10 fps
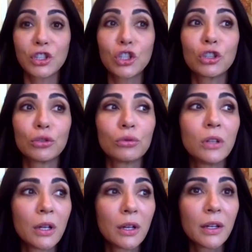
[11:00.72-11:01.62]
need
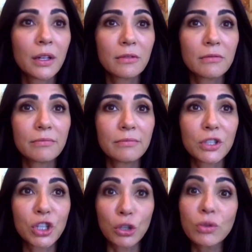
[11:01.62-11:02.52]
to
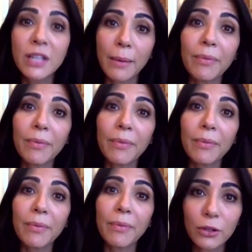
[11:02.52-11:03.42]
do
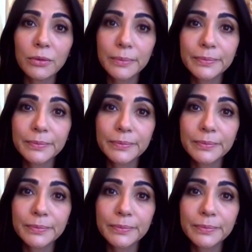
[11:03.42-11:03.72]
something about,